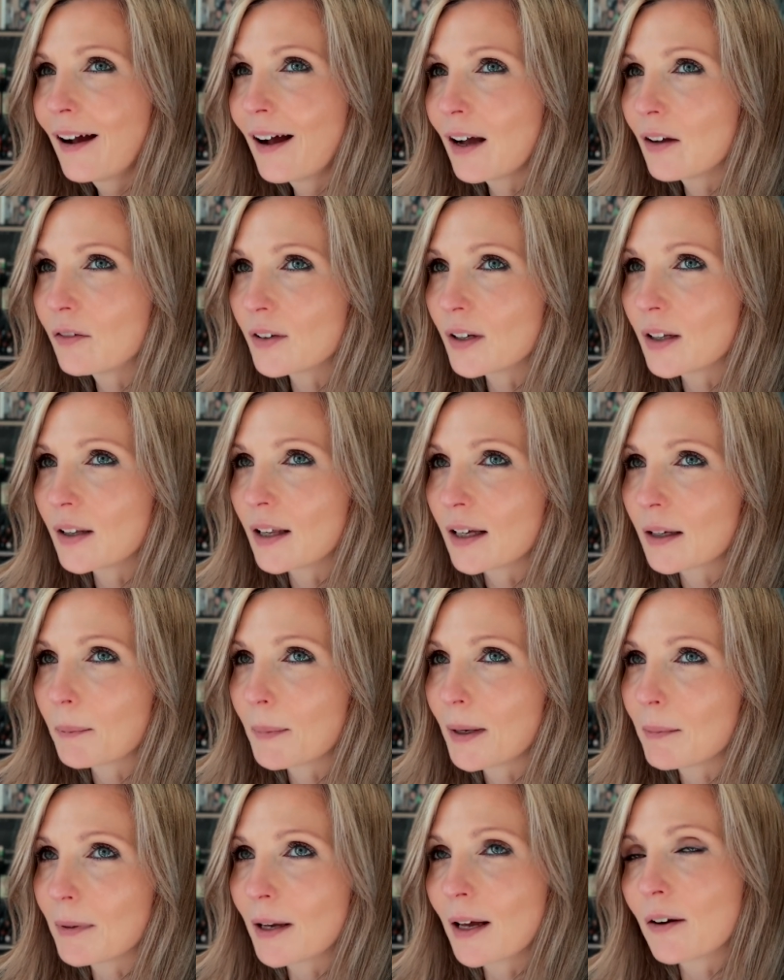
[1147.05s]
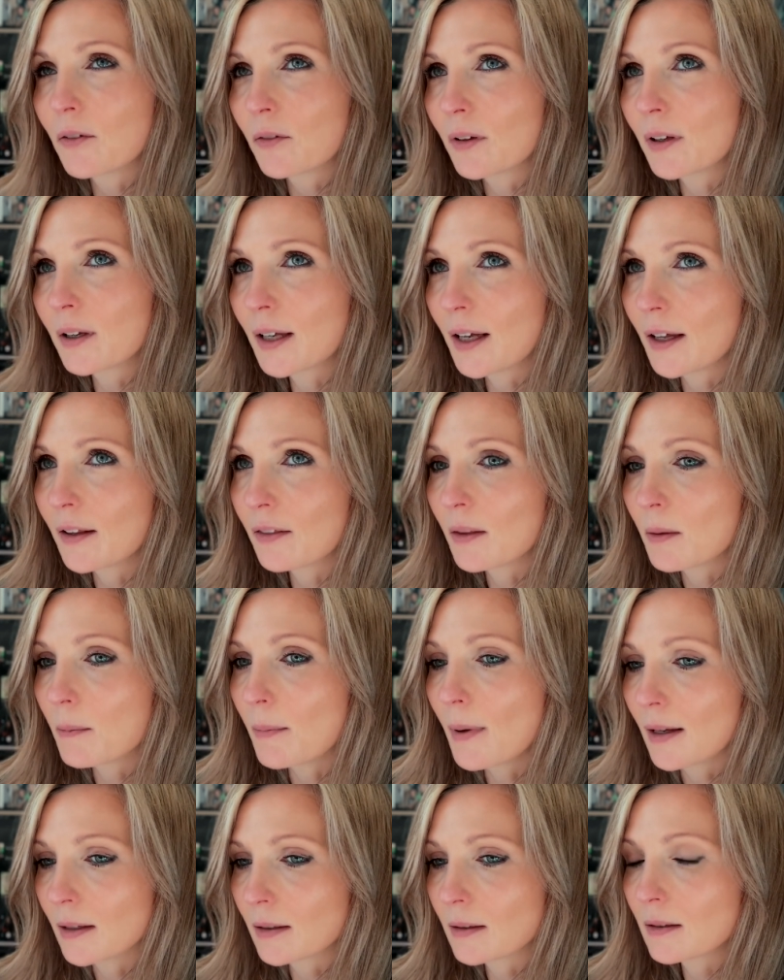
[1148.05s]
I feel like maybe I don't get the
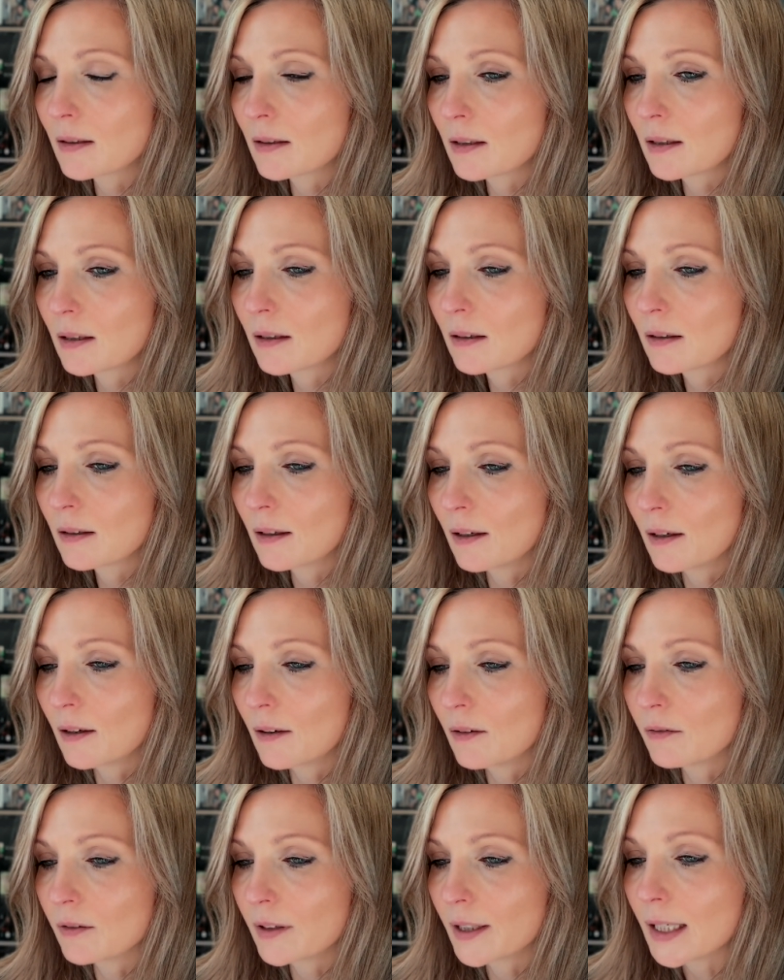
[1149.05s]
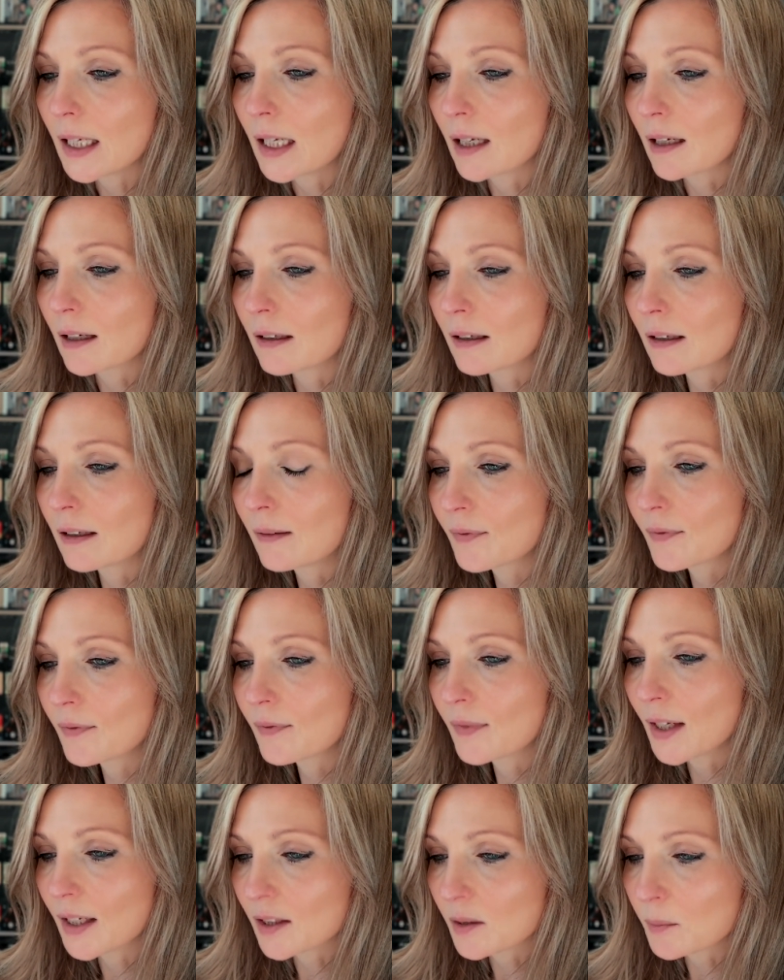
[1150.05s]
best reading
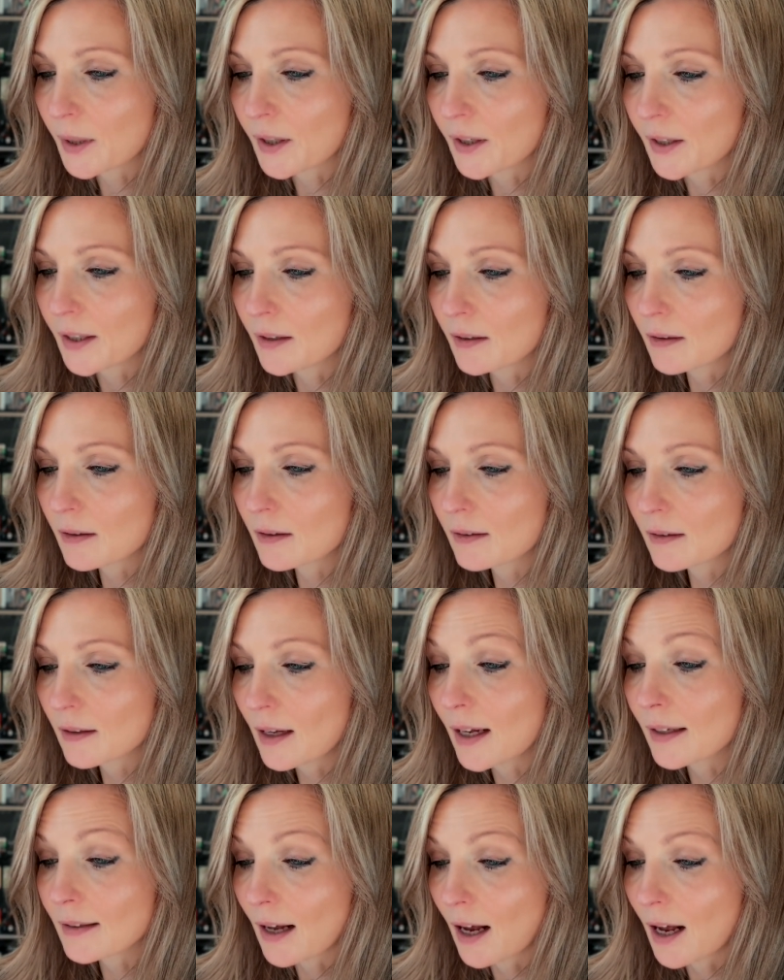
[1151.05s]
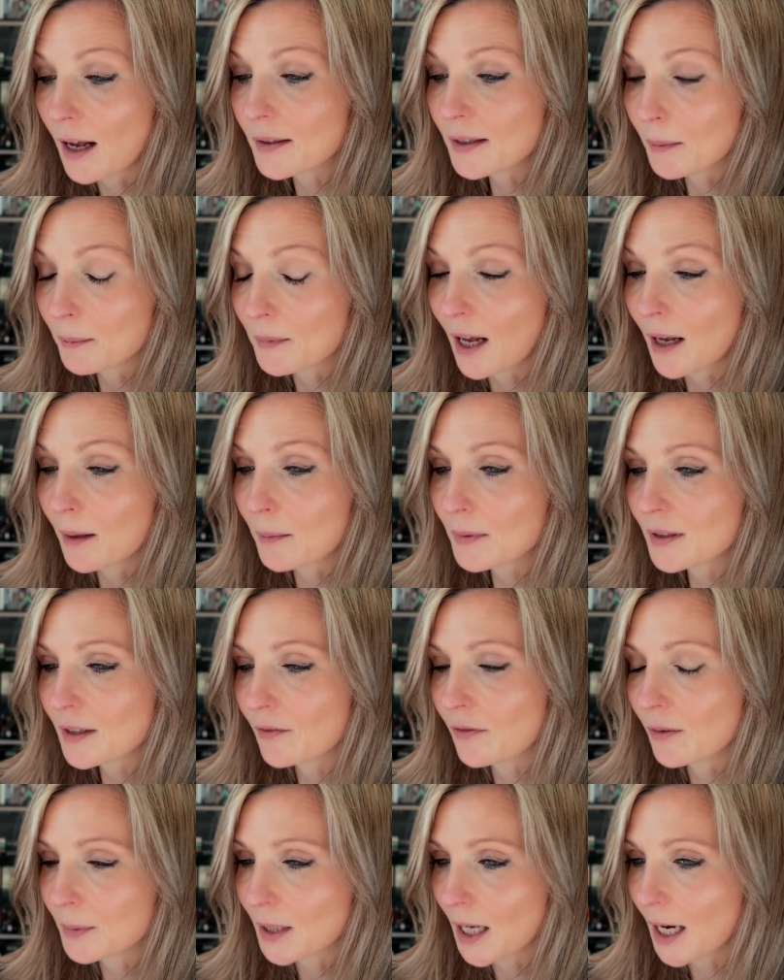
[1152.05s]
experience at times, sometimes
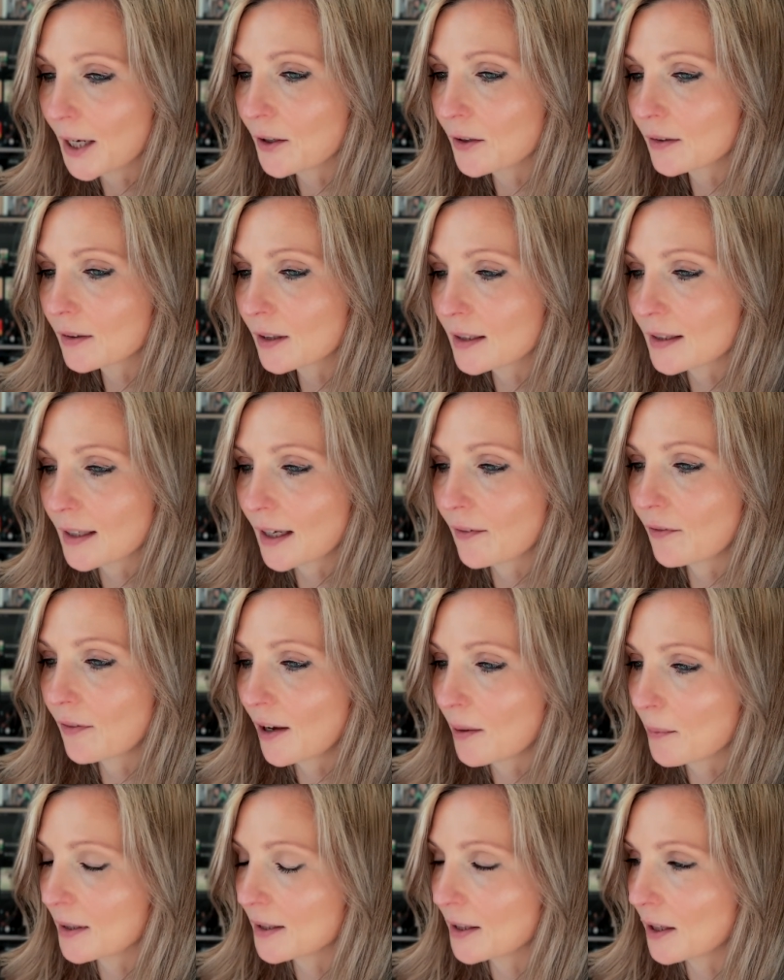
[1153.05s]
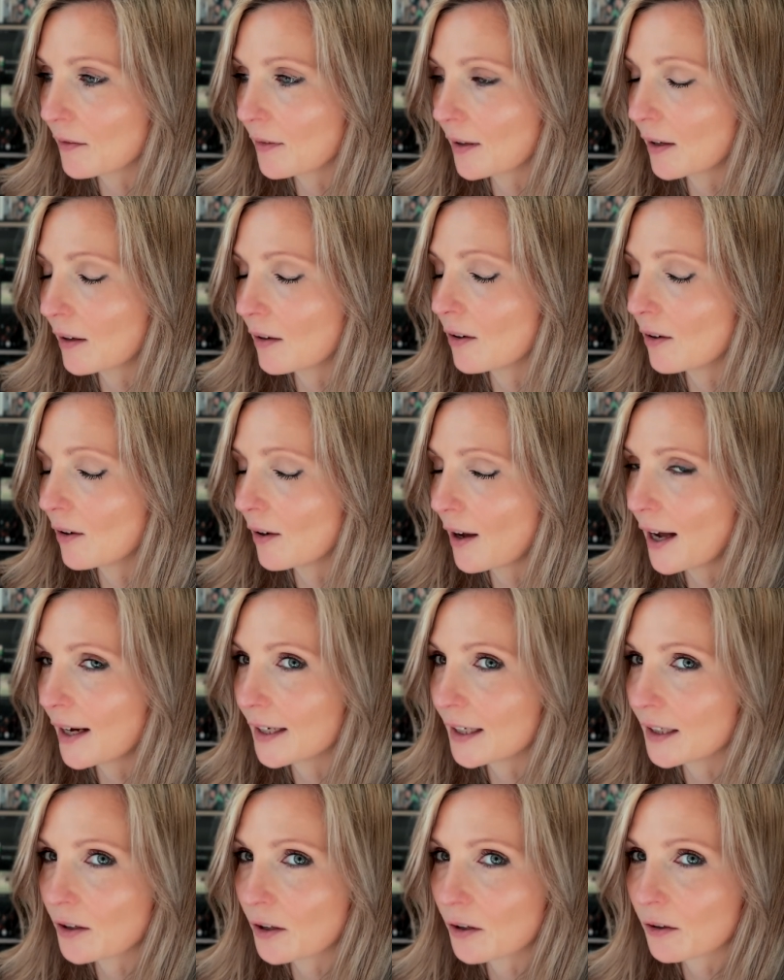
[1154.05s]
if I'm tired, because I find myself like, oh, I
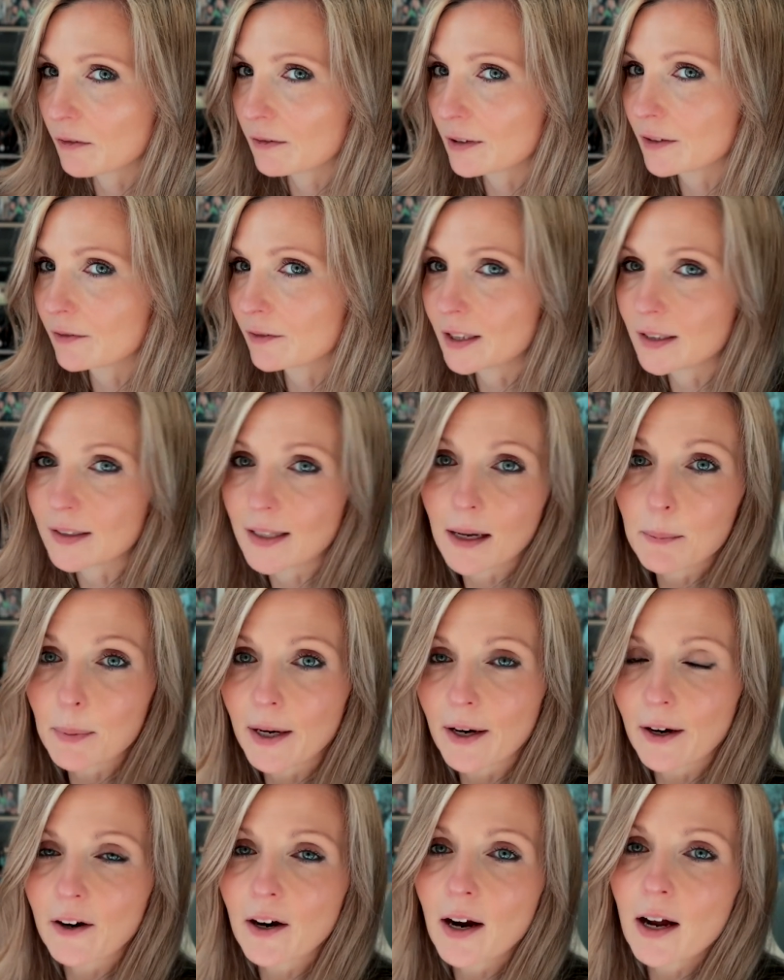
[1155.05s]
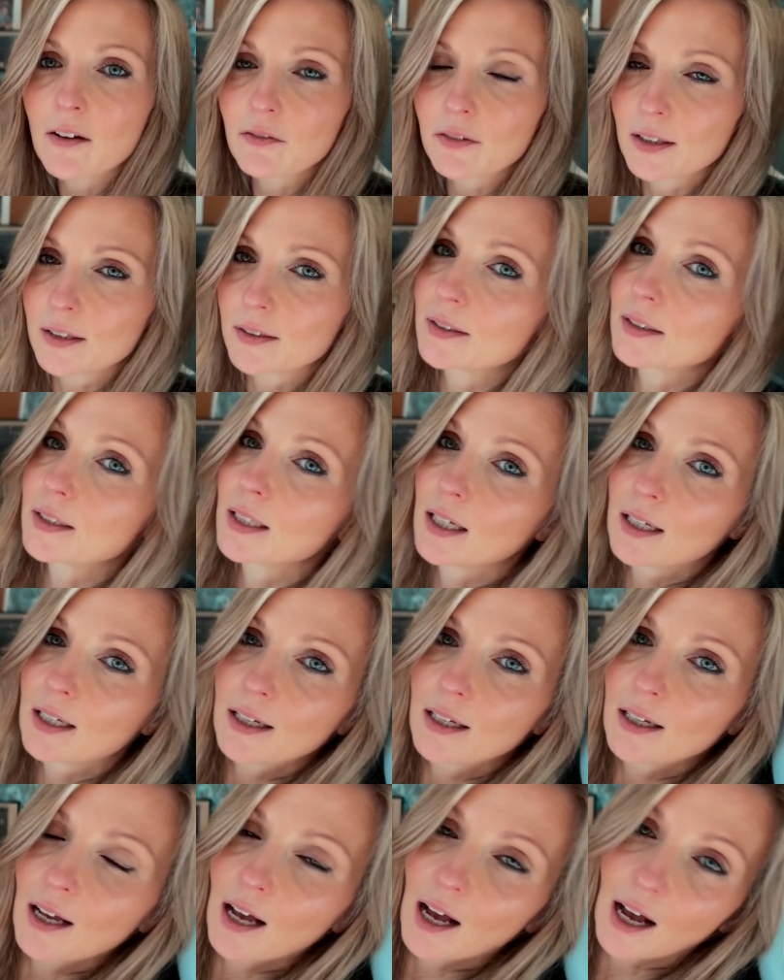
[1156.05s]
need to go reread that paragraph because
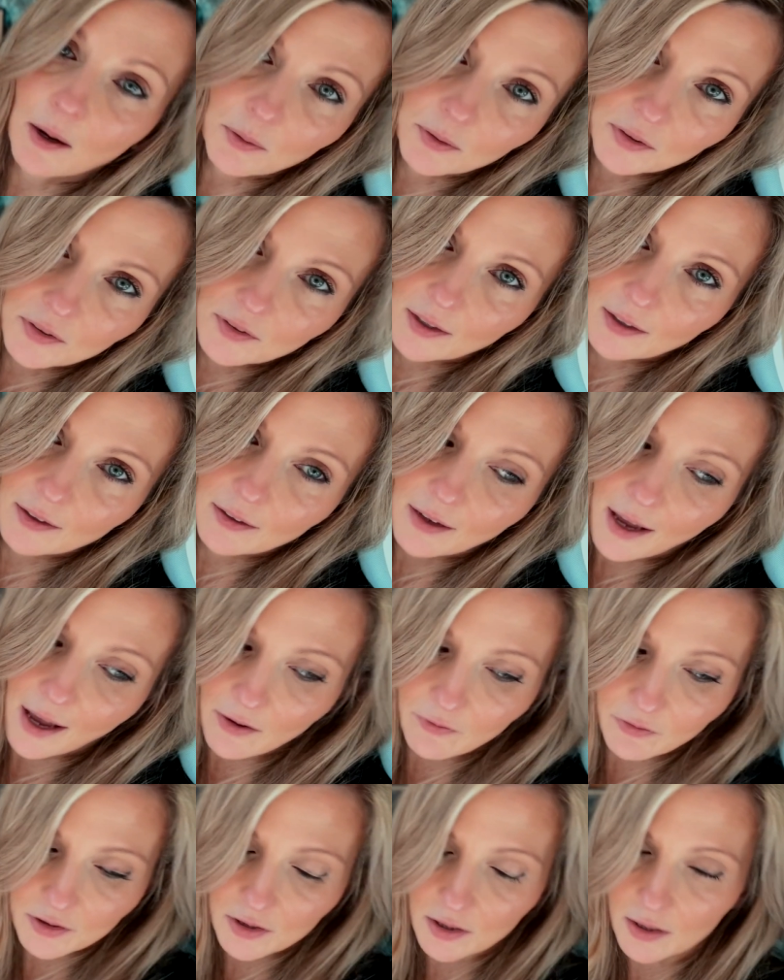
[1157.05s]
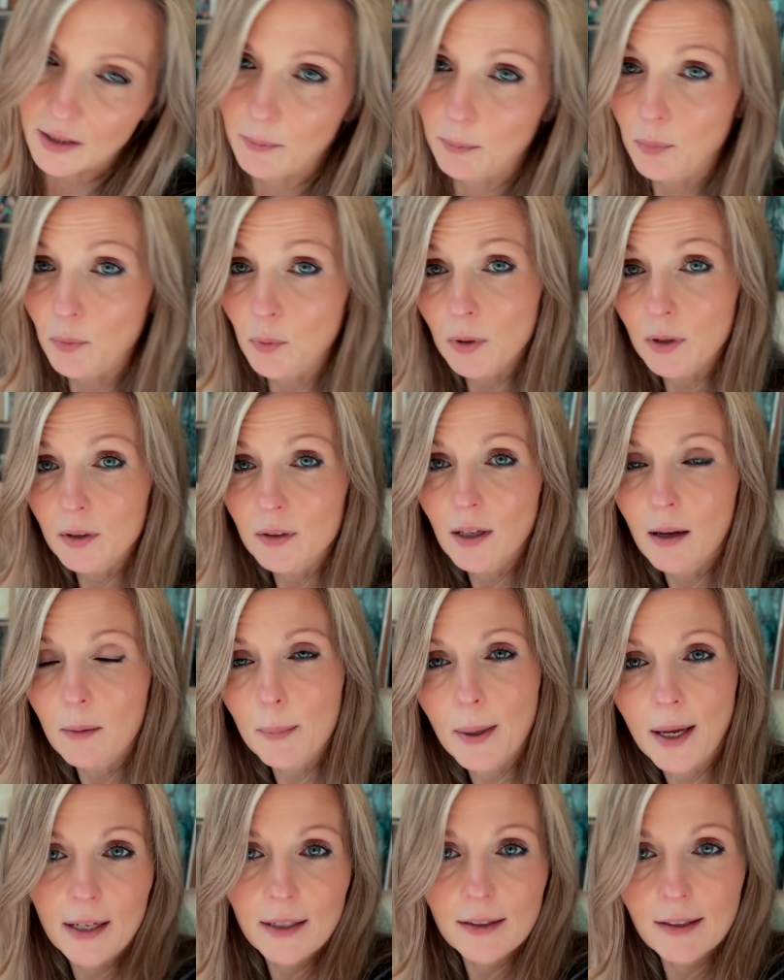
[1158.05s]
I was like half asleep or not
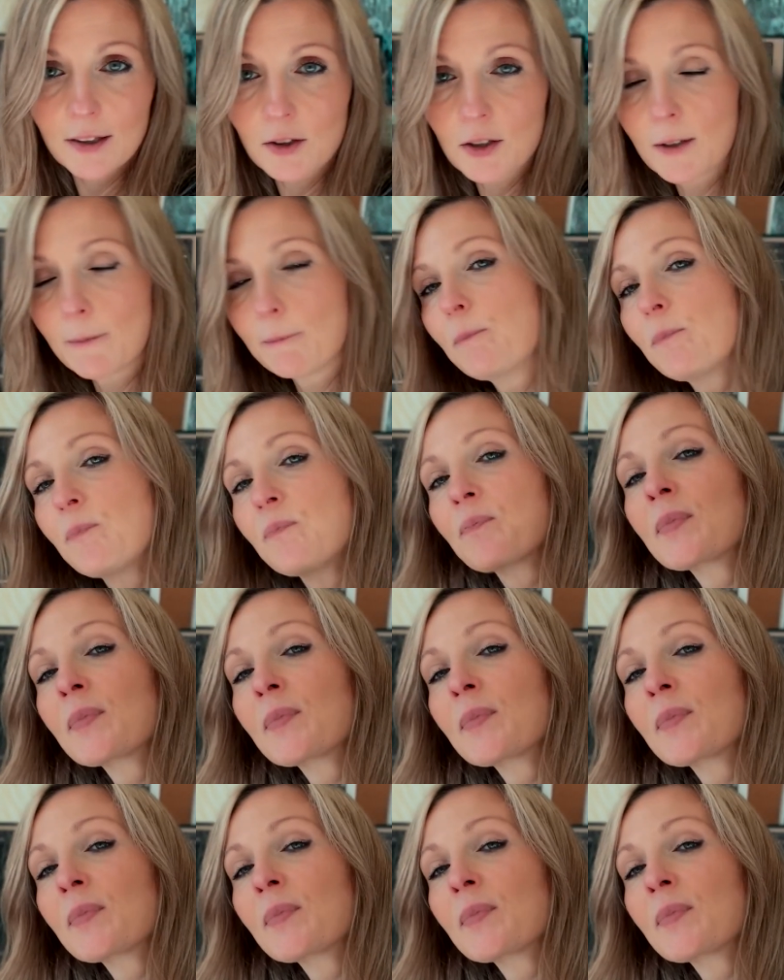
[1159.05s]
paying attention.